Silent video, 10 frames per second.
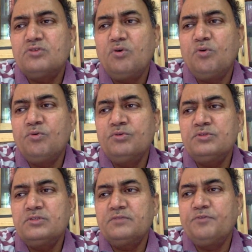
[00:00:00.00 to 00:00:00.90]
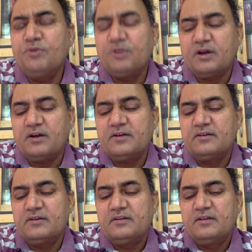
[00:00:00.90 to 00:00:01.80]
owns a Ford car.
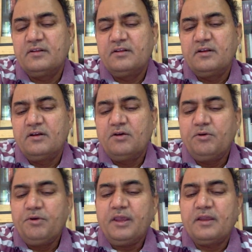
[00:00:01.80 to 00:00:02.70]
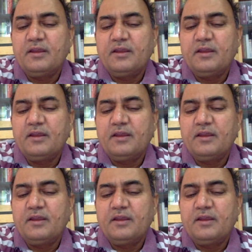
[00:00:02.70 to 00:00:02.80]
Okay.